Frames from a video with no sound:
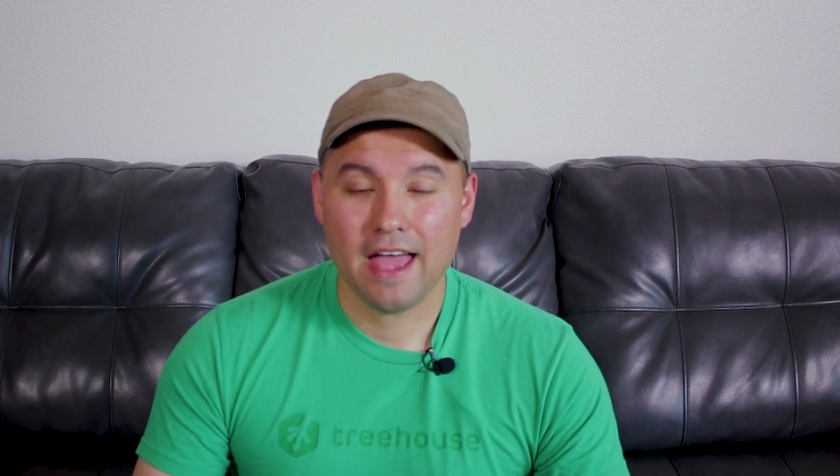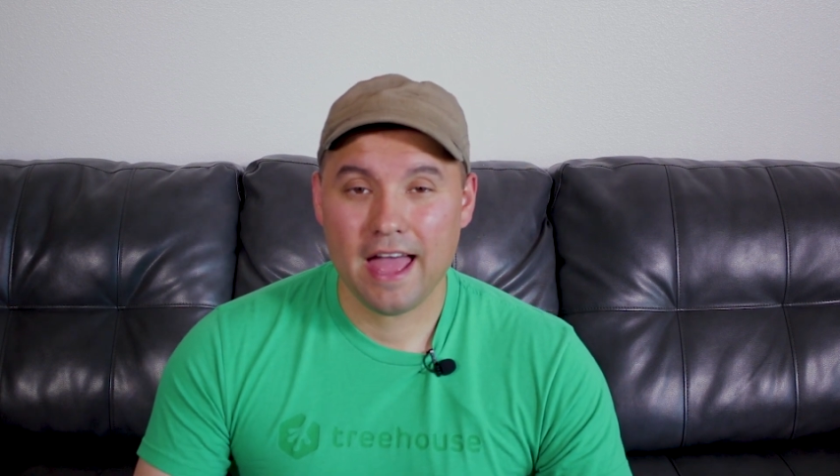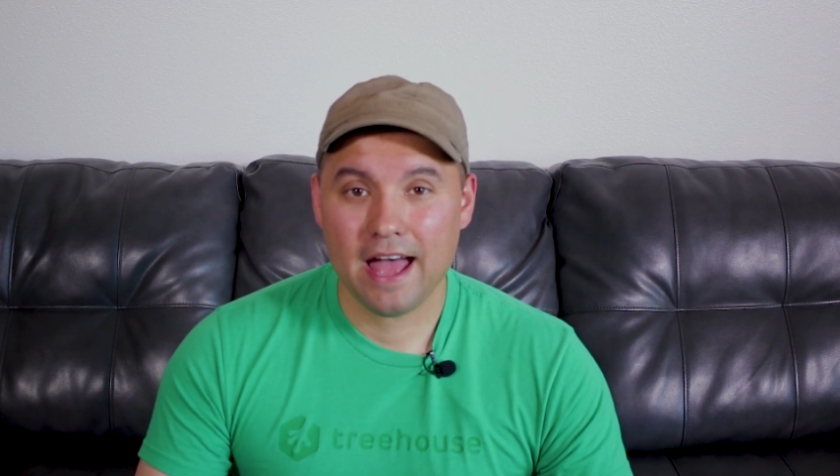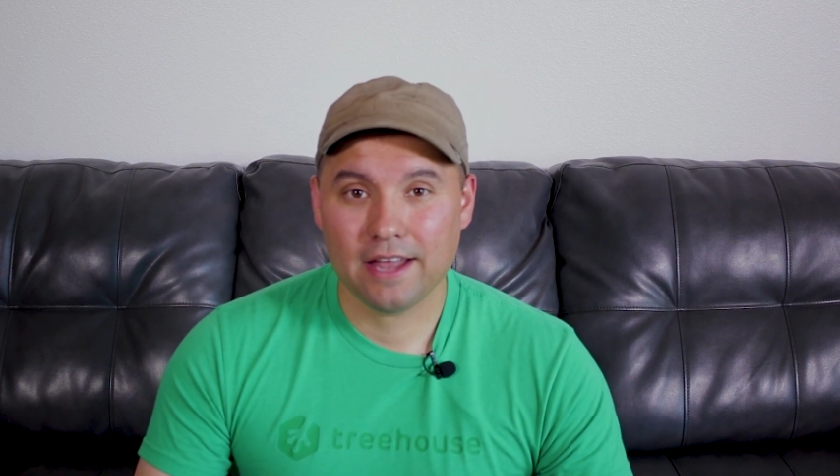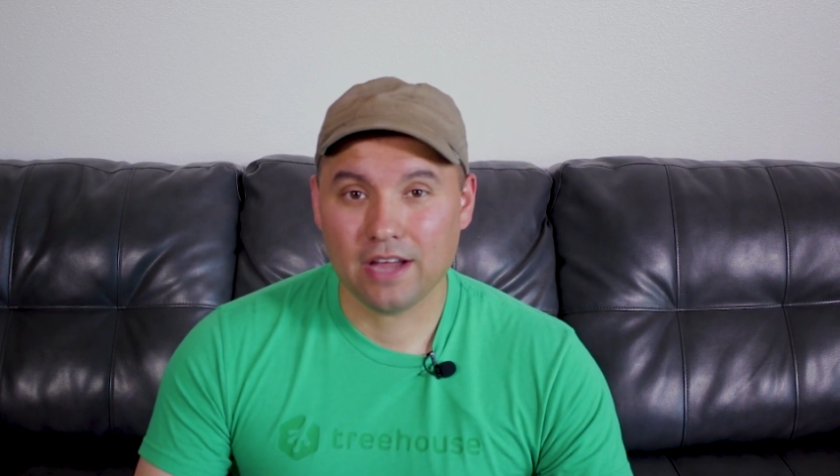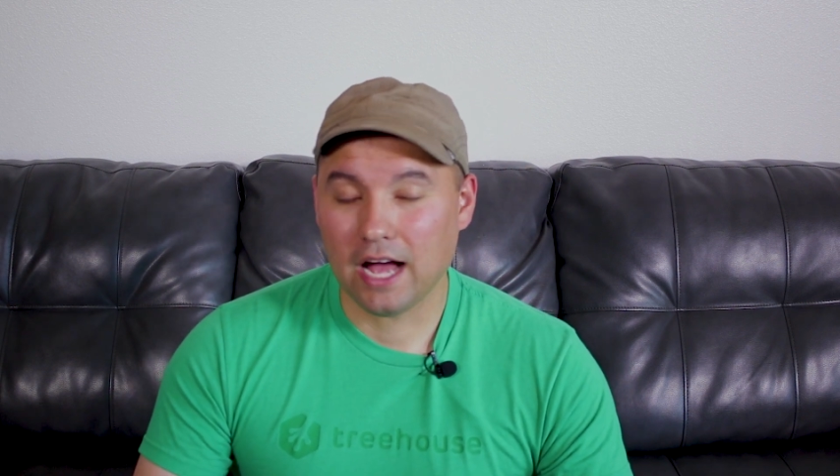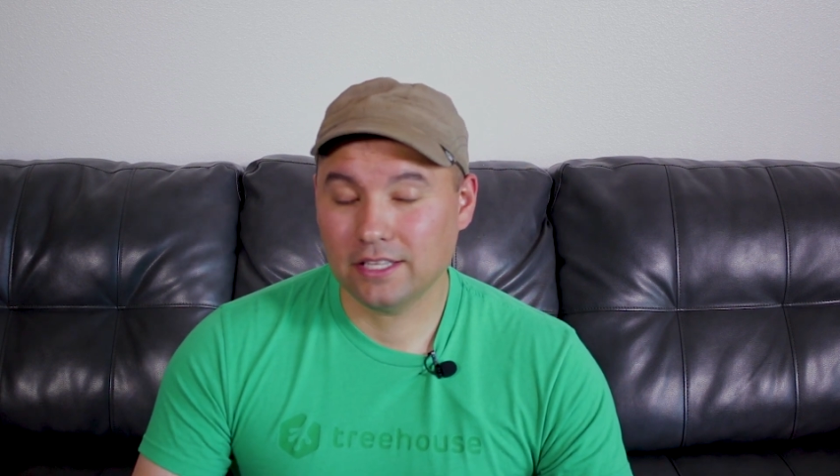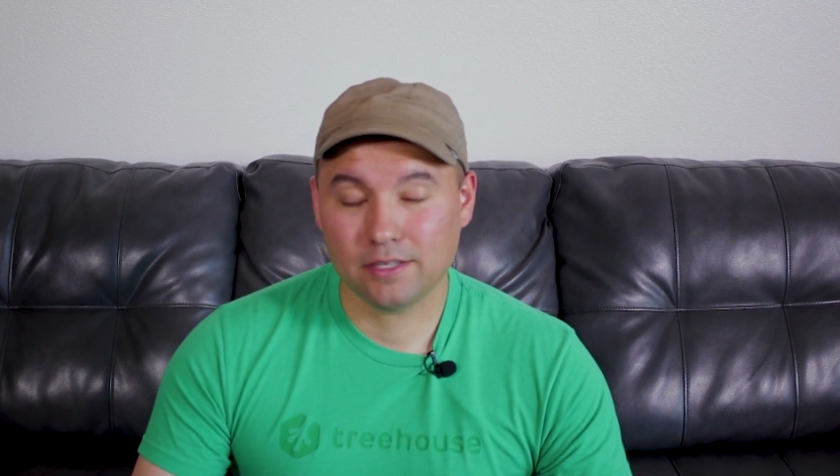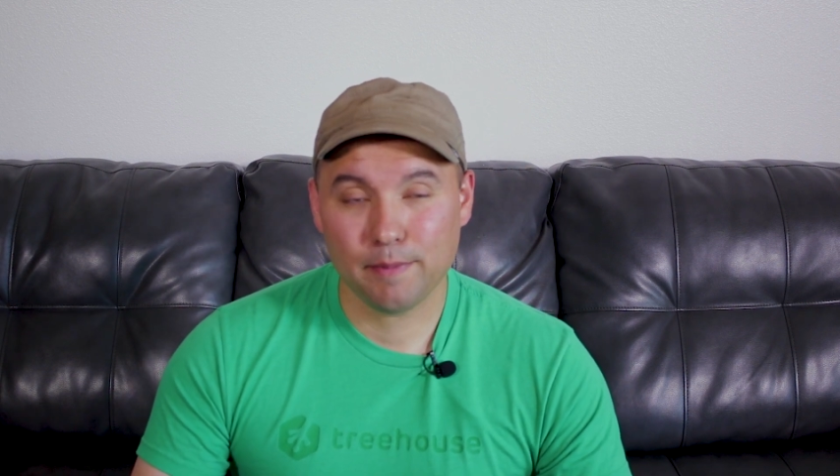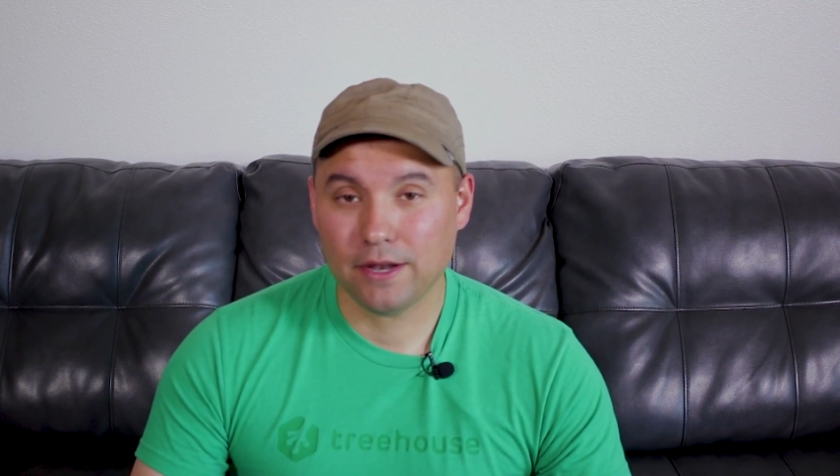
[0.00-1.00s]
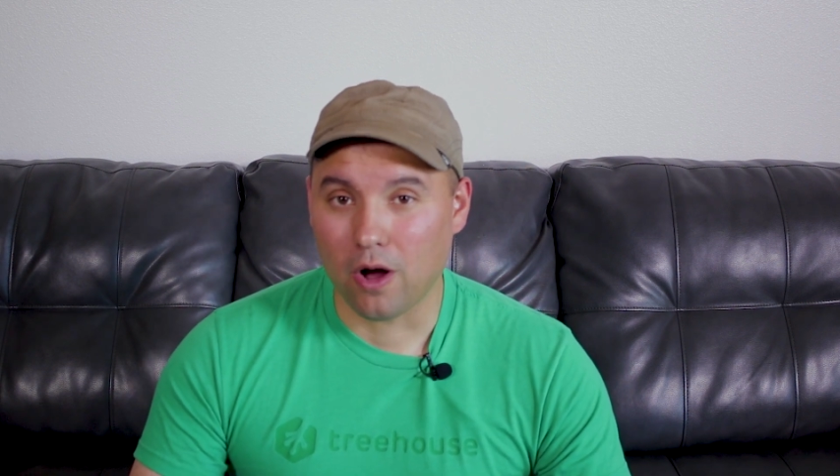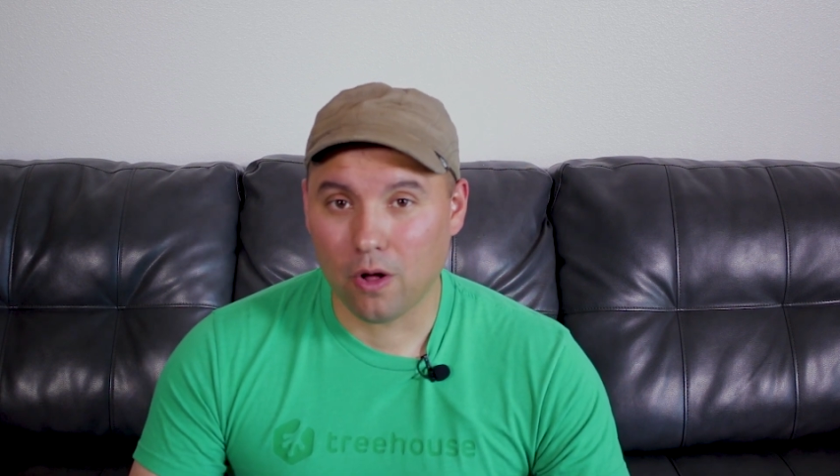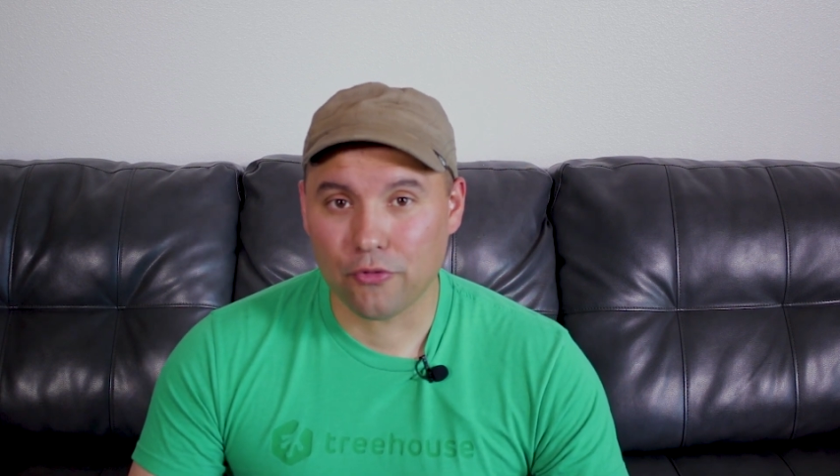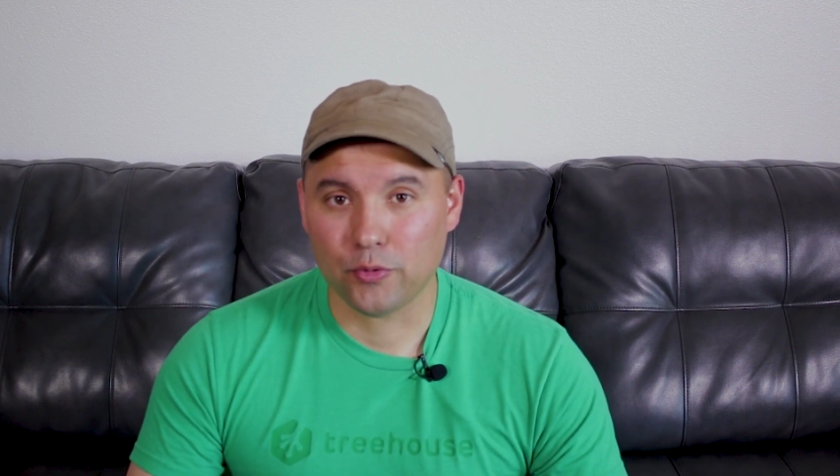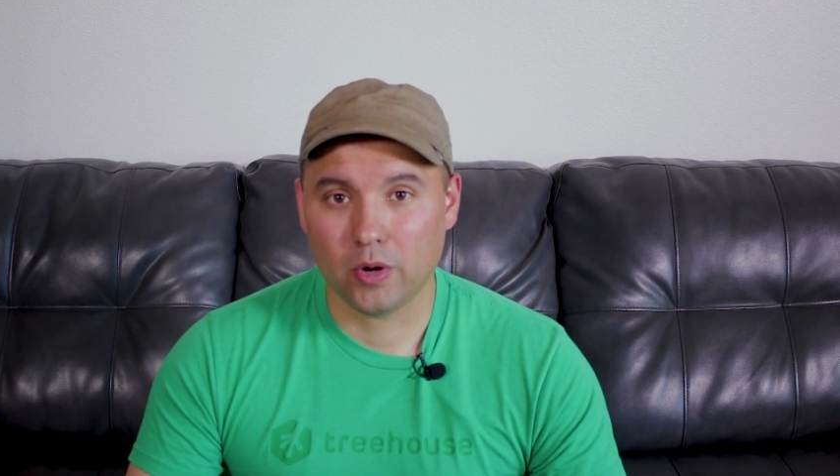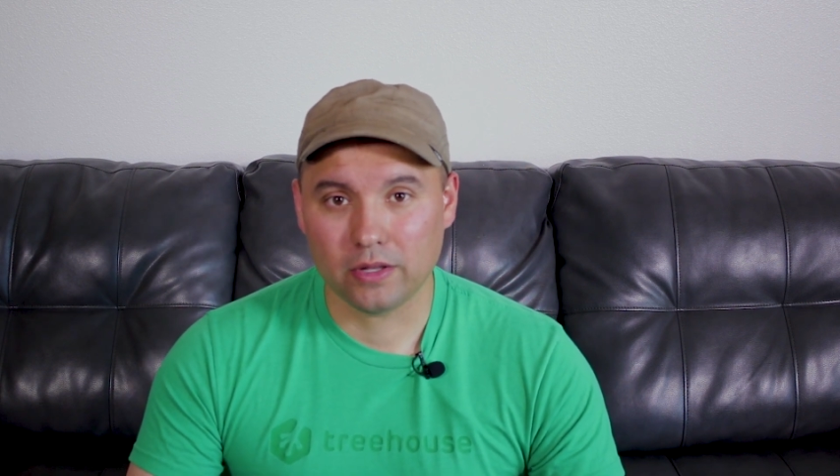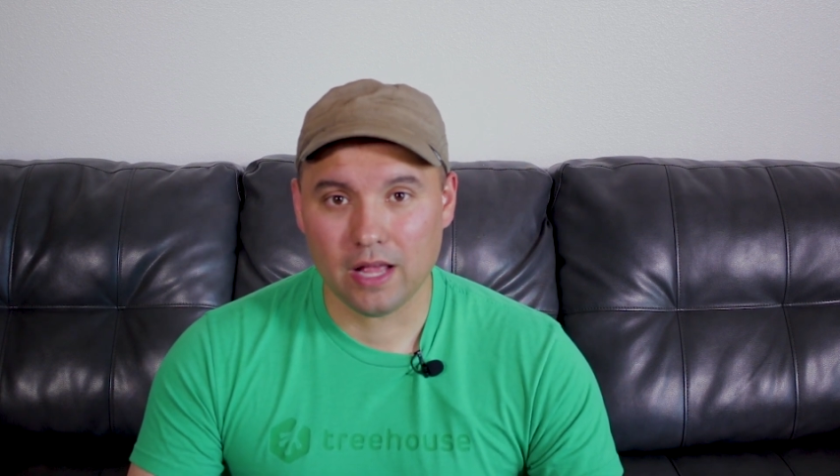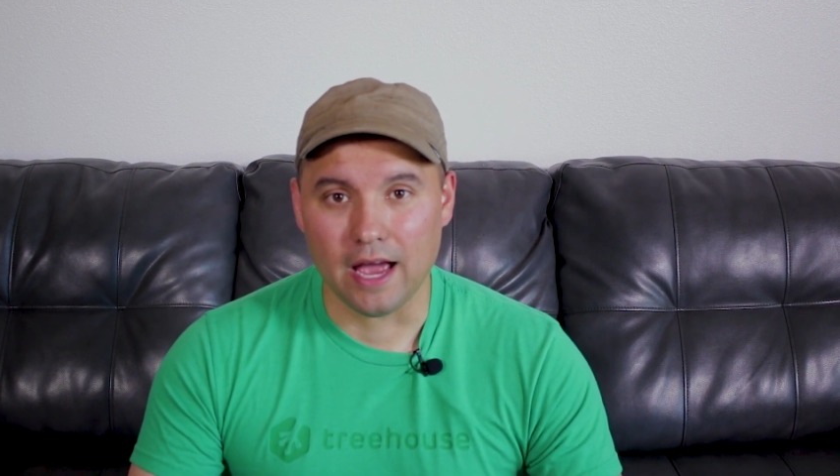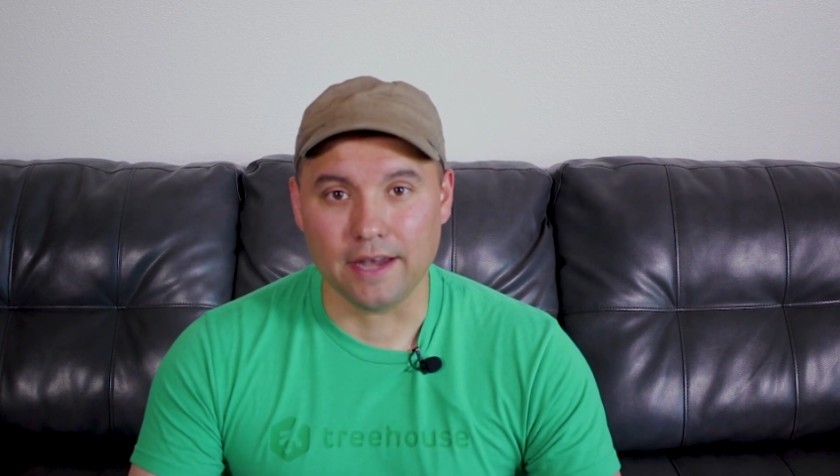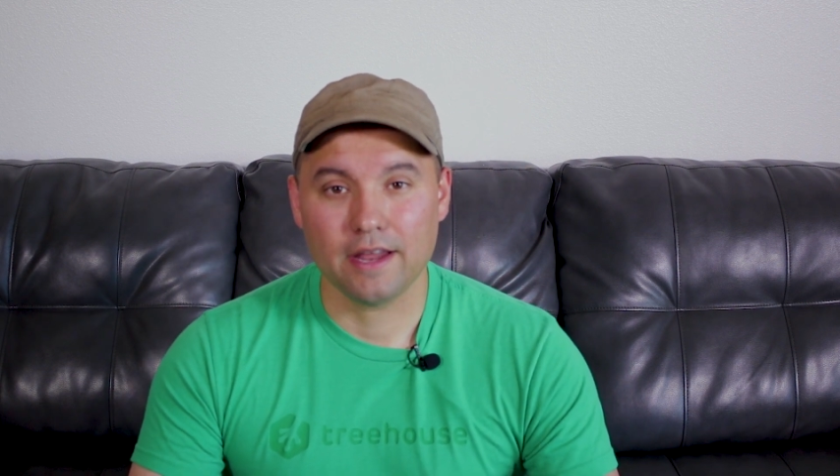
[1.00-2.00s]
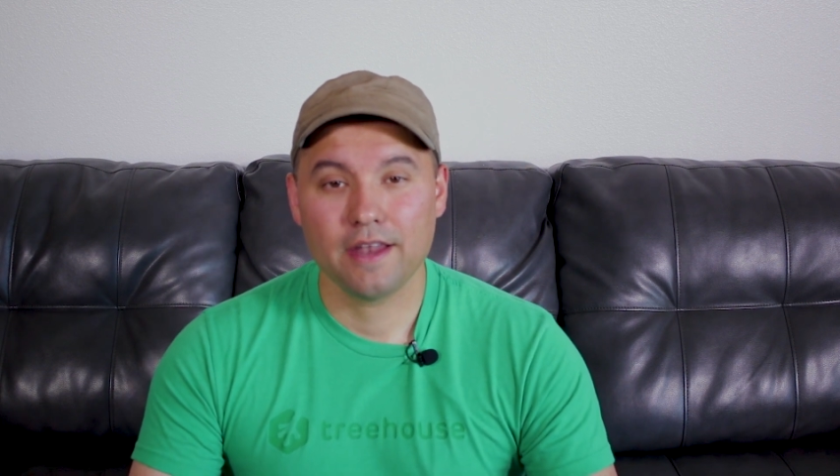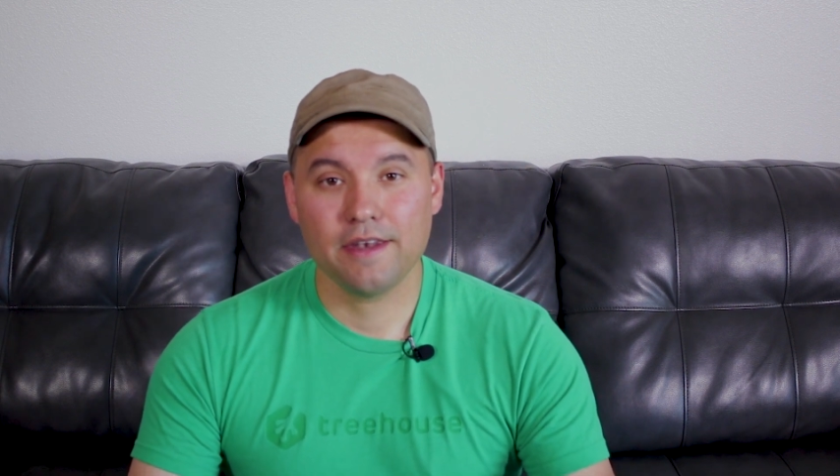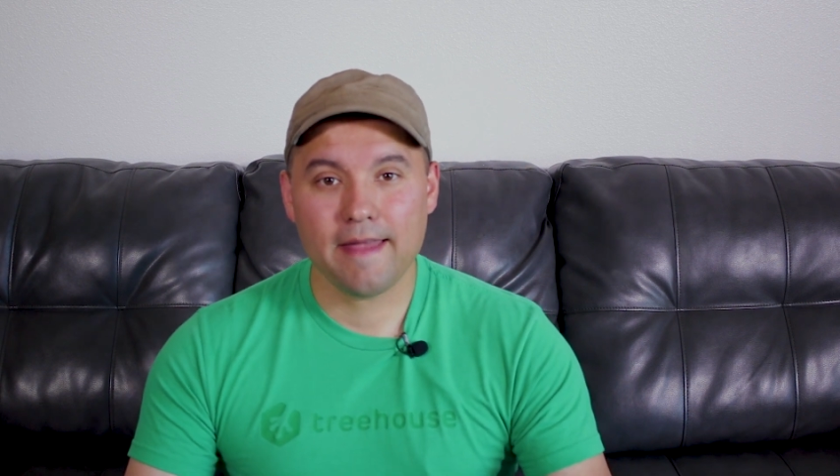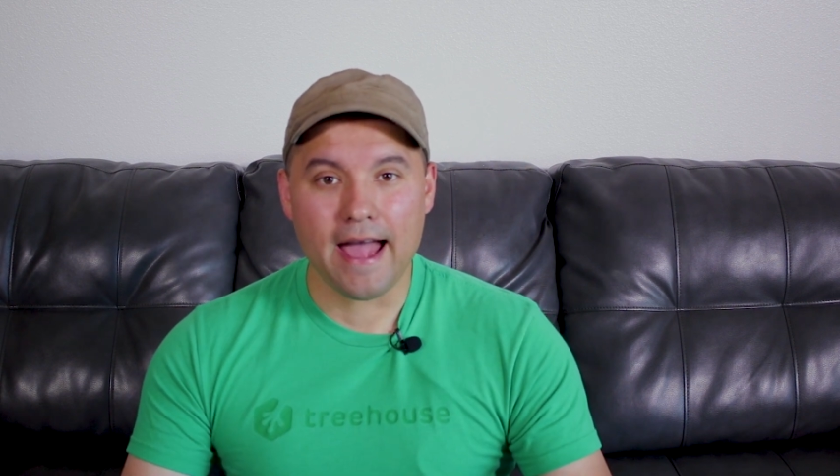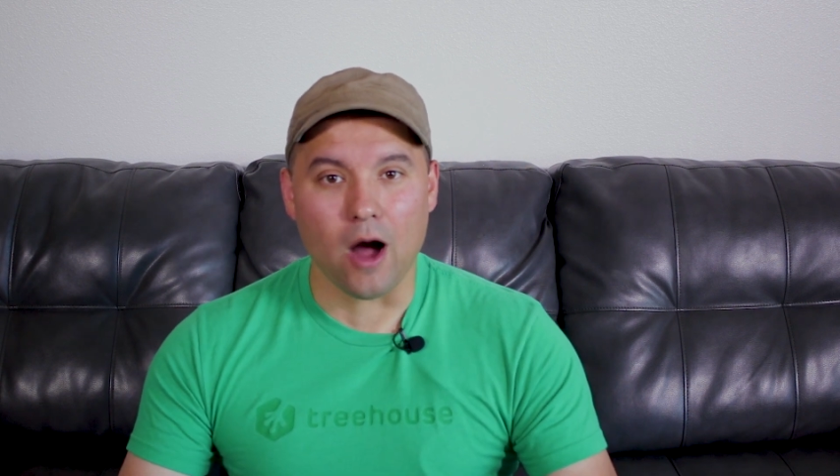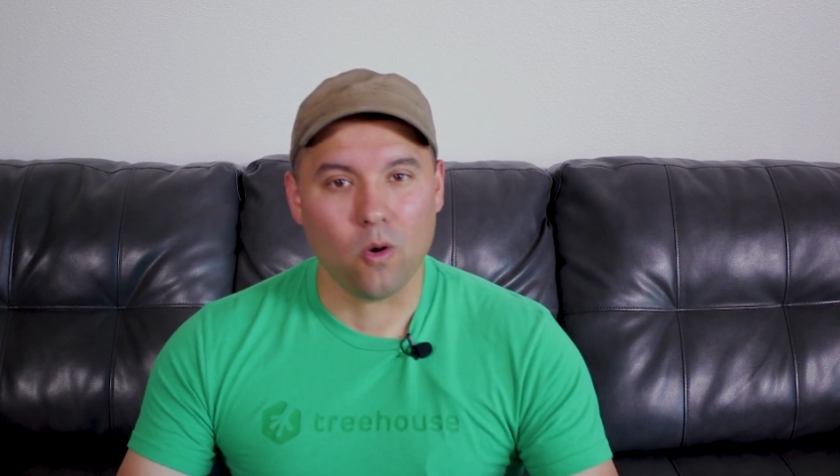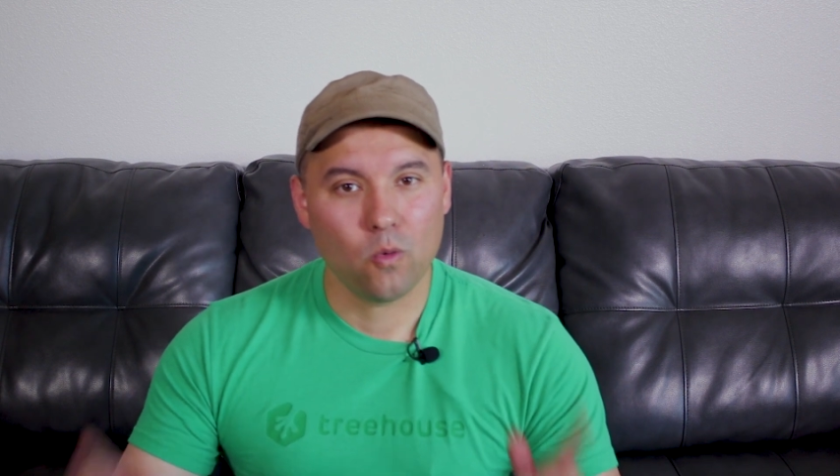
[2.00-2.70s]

and it's been all through online. Now,